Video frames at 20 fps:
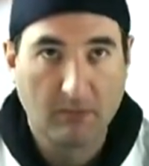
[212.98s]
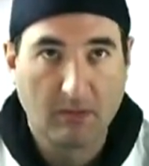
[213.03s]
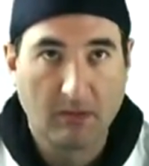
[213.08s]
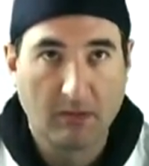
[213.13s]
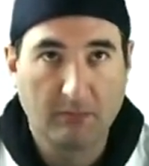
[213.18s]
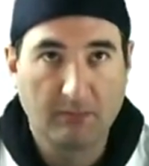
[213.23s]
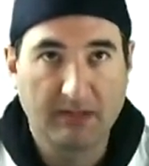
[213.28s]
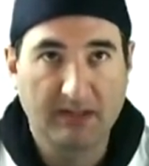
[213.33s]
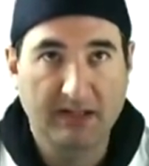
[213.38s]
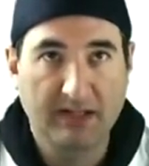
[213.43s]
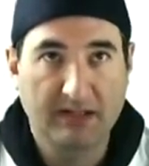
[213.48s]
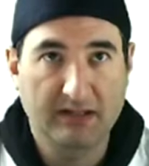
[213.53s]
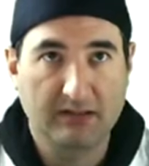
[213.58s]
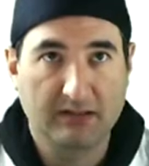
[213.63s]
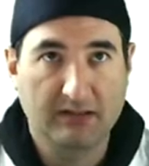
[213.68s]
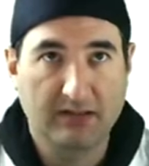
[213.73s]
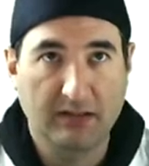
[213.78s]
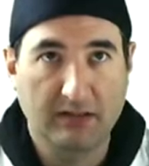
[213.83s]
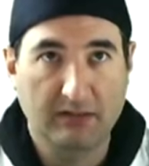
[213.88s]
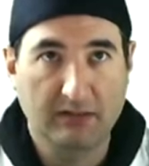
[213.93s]
I mean,
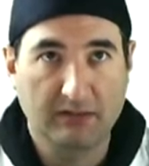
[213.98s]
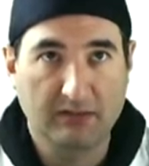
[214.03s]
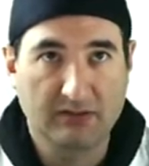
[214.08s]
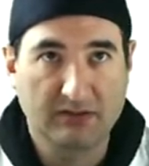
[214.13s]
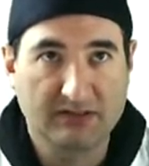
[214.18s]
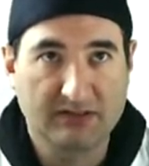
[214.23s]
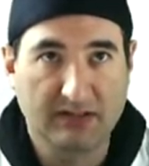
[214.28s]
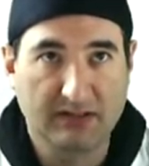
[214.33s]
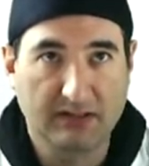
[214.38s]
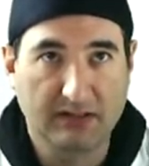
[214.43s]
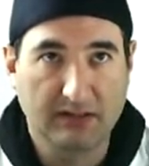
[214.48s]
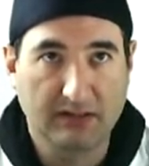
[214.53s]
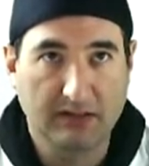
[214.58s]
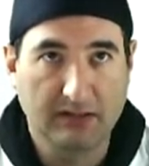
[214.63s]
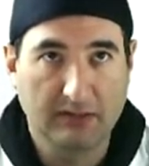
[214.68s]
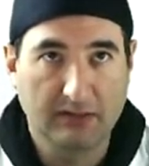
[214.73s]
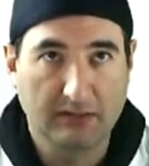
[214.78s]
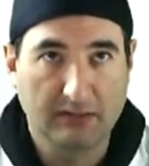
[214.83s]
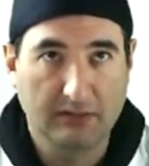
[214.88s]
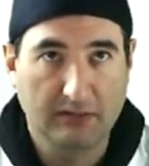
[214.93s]
that kind of looks like
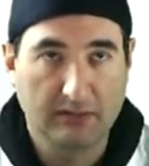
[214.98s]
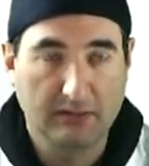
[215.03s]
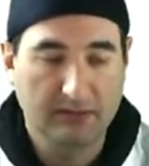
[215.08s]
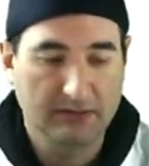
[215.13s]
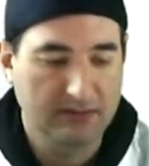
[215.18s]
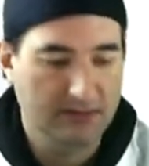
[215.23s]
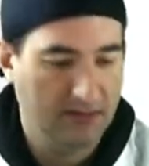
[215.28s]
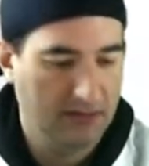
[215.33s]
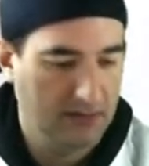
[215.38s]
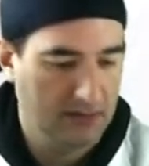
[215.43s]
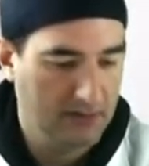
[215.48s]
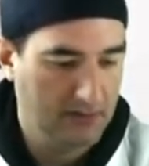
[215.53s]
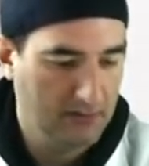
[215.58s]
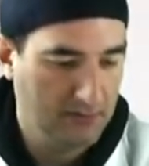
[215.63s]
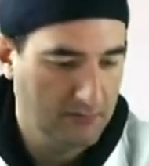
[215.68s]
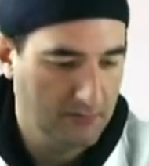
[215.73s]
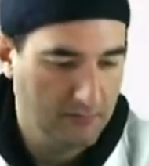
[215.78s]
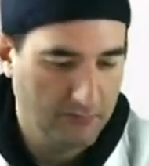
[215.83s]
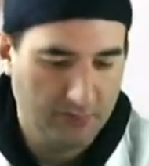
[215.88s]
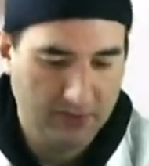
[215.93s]
a antenna,
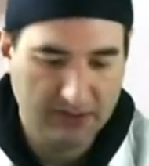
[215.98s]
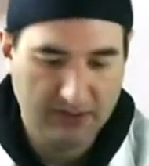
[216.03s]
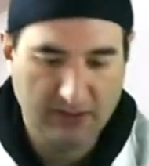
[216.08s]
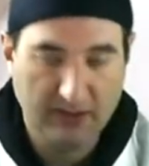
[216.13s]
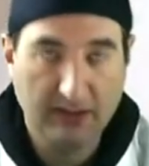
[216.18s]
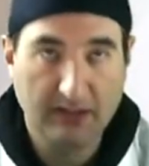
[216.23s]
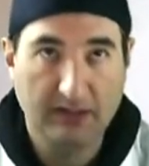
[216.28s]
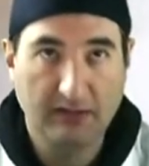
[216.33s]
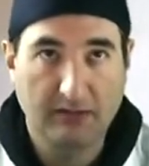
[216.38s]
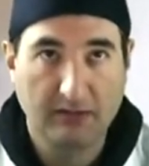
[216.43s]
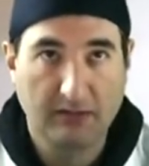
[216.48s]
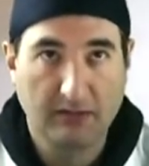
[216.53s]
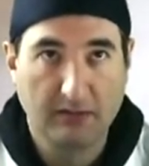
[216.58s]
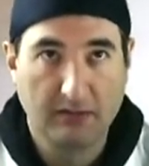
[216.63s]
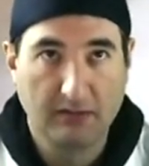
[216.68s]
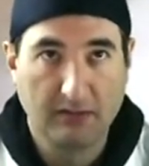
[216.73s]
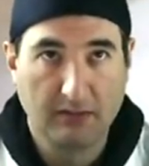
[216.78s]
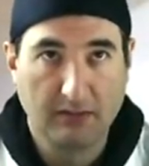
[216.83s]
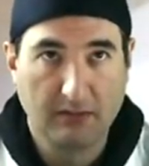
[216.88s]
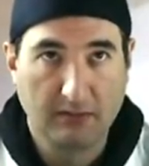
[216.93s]
but not,
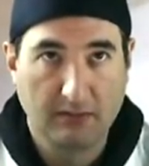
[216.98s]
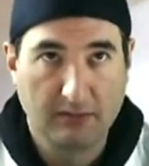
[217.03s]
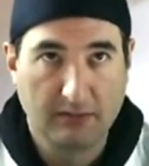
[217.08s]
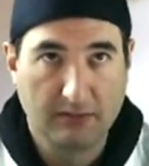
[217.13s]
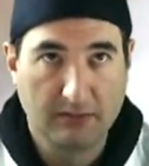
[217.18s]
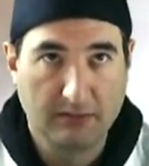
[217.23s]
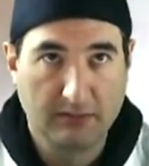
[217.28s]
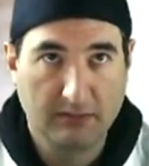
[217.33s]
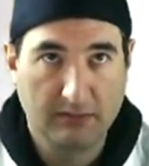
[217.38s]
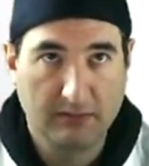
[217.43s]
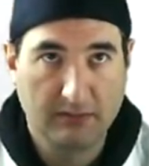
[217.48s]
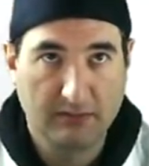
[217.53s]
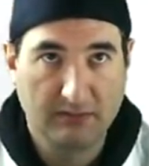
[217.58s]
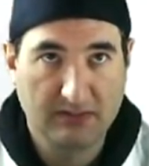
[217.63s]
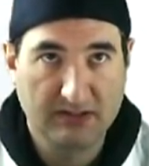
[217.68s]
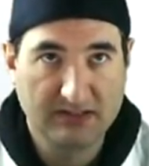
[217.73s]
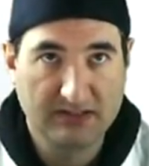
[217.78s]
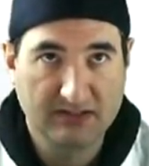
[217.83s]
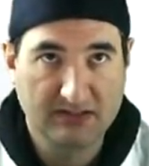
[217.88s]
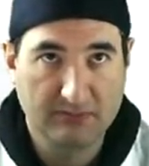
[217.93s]
you know,
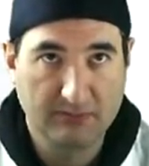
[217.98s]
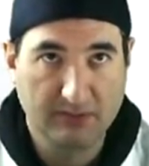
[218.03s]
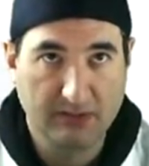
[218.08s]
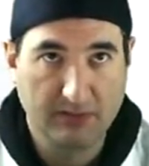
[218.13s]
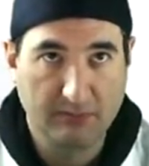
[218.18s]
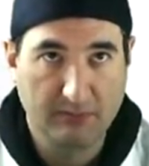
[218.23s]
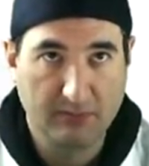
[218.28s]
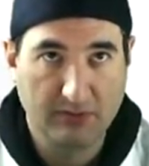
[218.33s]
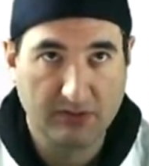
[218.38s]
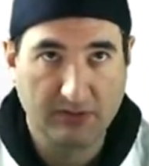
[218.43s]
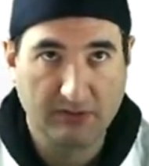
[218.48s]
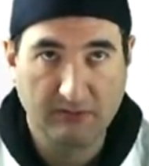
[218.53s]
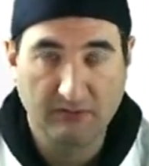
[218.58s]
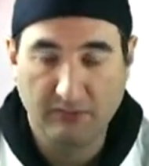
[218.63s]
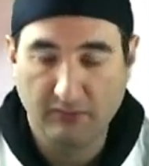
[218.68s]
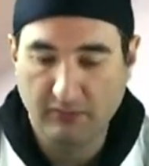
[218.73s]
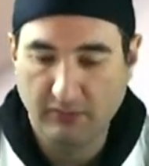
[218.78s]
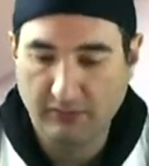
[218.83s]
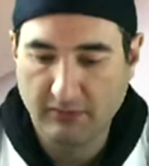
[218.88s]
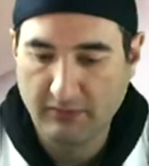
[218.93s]
this is what I'm looking
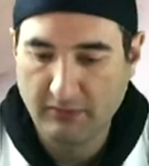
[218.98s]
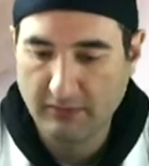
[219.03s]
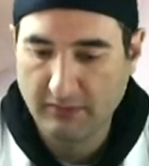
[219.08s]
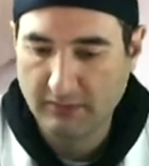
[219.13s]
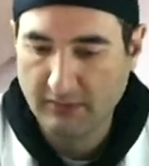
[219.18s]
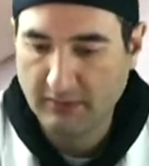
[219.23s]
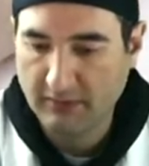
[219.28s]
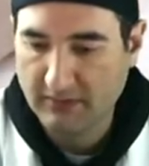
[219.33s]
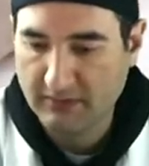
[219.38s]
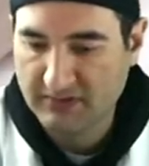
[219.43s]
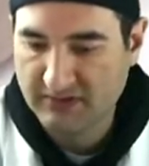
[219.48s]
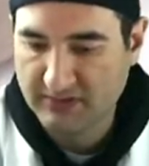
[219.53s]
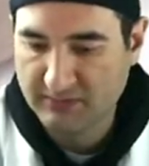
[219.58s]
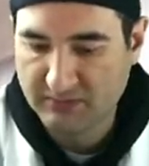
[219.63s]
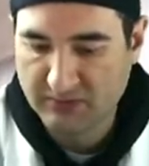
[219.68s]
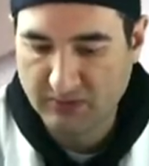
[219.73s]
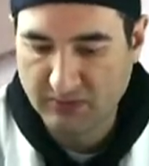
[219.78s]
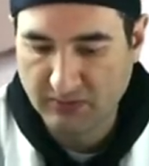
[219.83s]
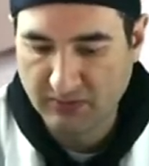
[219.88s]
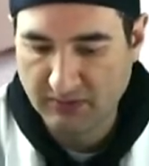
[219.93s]
for. Some
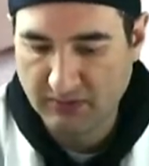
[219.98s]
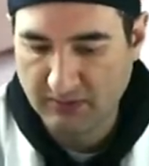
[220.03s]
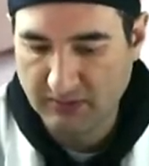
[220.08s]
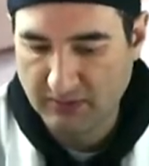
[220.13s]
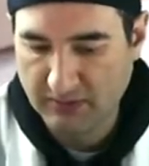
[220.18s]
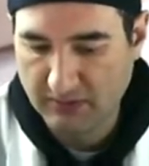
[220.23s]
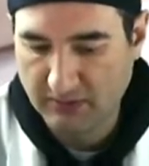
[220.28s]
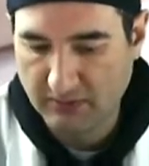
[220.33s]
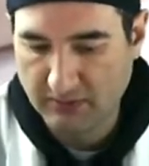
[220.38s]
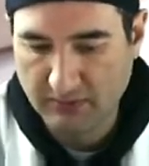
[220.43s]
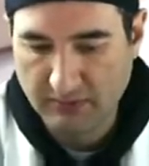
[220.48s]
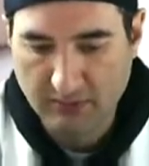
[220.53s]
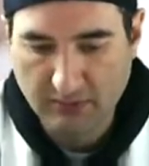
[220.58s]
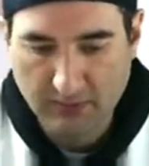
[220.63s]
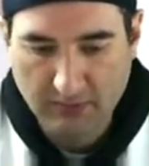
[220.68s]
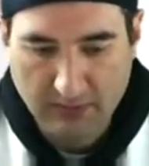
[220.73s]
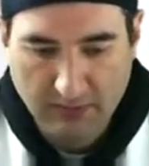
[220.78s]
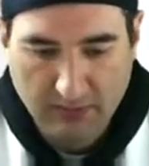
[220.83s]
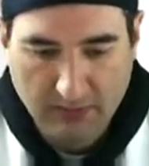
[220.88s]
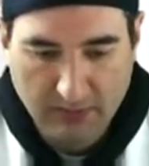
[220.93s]
sort of a little
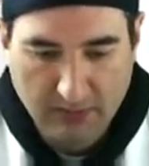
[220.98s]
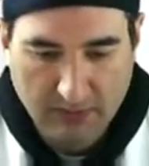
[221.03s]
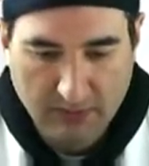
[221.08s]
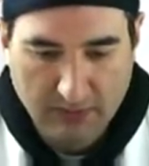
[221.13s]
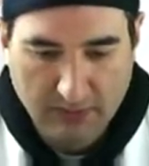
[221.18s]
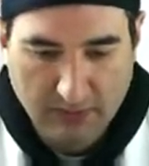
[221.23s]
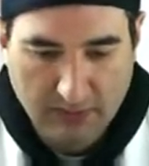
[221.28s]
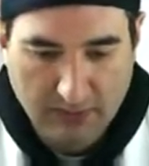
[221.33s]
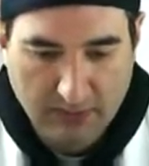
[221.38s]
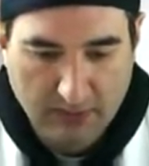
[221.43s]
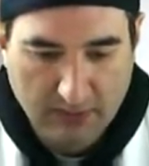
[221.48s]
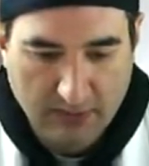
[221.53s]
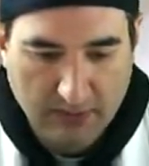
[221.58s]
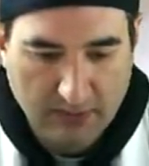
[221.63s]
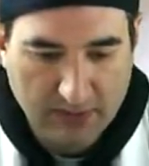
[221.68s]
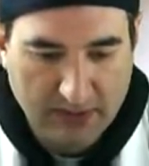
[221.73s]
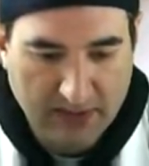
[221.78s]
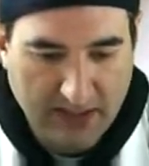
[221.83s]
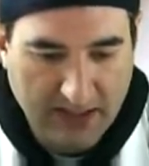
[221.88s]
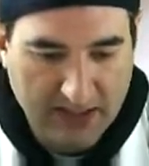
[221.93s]

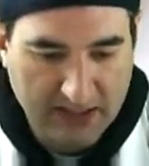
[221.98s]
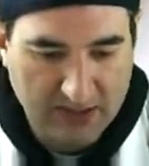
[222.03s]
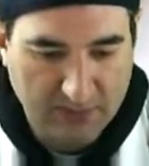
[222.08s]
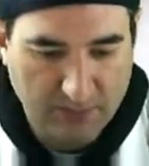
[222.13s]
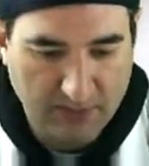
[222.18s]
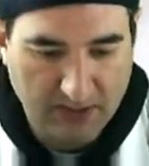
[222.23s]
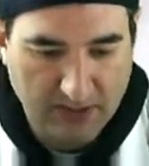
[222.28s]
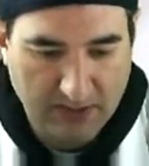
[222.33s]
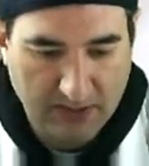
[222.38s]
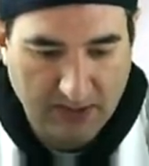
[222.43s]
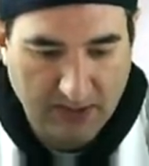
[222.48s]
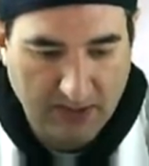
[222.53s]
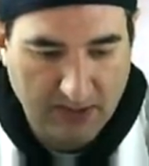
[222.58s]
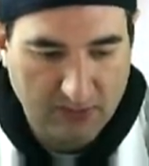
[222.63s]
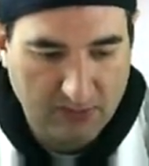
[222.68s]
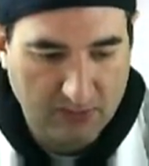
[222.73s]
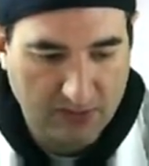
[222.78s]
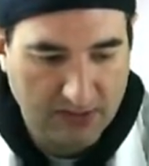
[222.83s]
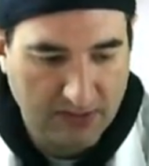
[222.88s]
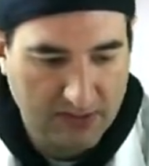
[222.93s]
attachment. How
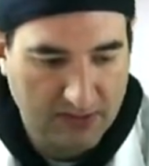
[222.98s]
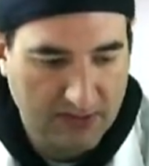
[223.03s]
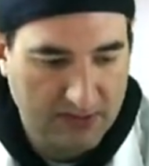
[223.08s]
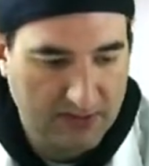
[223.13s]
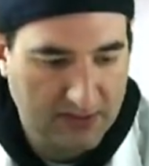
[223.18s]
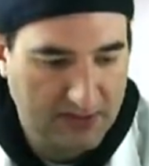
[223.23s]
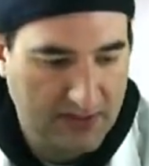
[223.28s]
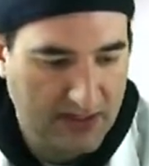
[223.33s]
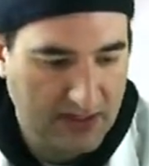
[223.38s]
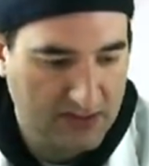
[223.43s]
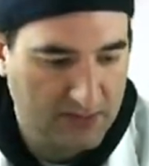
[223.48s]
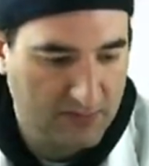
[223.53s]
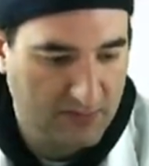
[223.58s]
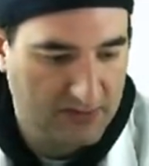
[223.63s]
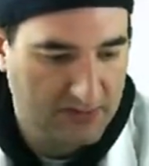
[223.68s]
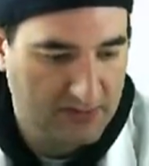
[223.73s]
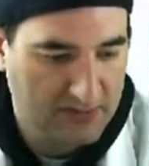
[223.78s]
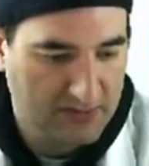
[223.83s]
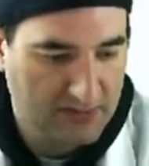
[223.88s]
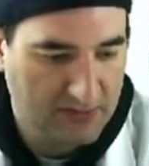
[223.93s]
do I get an
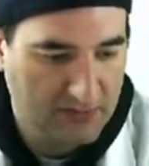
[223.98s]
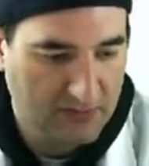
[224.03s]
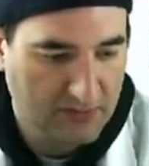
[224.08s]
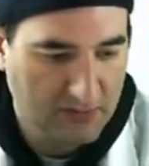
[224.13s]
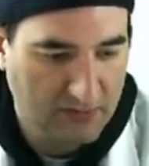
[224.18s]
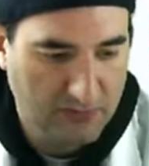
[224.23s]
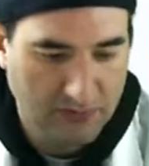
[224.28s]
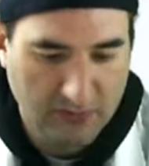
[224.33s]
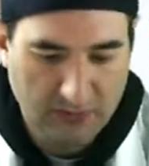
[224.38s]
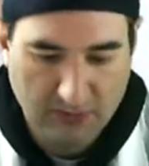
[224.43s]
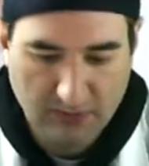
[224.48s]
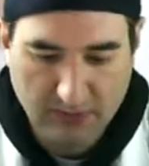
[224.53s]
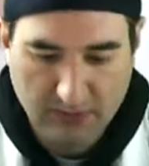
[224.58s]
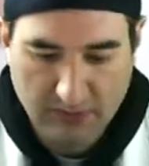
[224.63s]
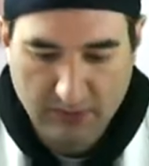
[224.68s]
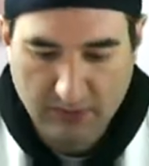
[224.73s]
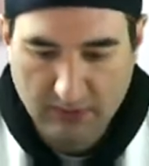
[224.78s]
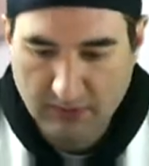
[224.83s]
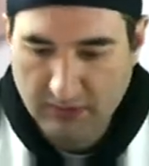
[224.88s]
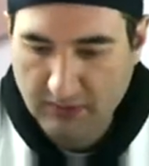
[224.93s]
attachment to,
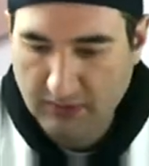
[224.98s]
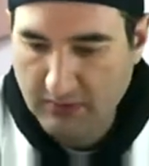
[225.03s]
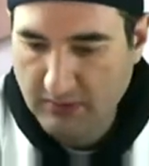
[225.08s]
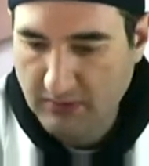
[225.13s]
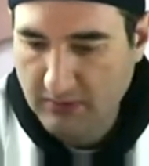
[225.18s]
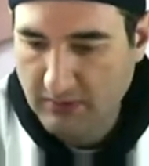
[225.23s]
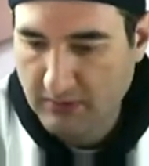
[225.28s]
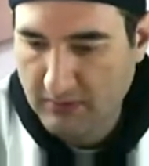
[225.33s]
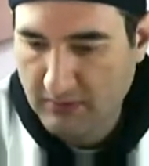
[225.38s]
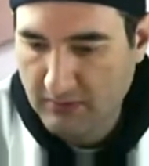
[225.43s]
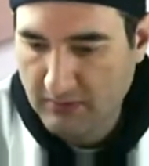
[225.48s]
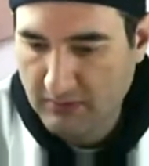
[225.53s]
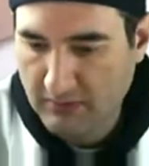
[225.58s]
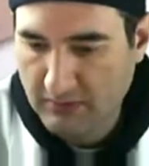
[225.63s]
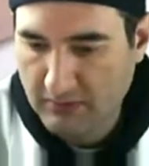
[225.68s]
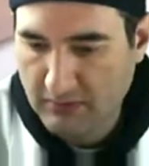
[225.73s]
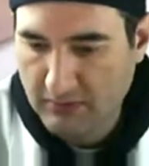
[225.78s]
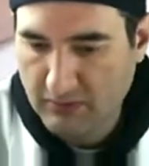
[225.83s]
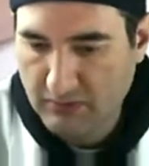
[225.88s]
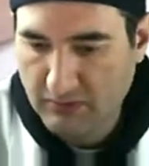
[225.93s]

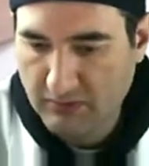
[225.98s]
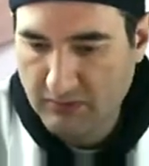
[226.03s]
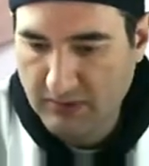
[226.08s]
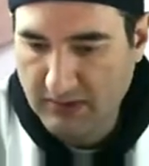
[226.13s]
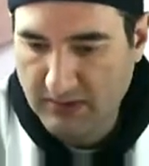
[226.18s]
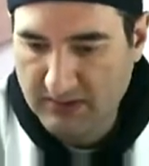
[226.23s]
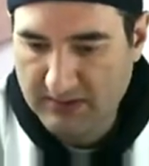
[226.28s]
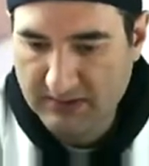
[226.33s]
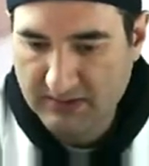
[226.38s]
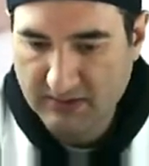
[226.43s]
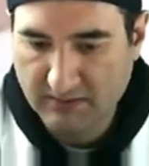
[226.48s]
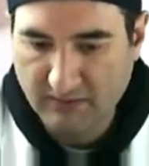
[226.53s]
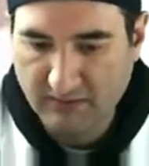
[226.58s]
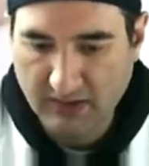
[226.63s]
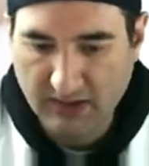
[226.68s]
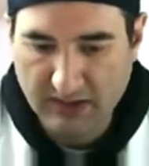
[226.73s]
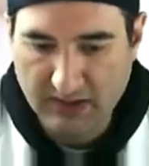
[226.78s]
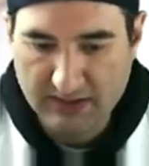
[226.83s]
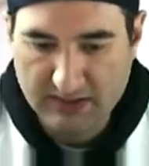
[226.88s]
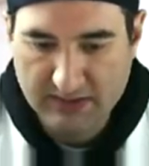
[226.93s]
to this device?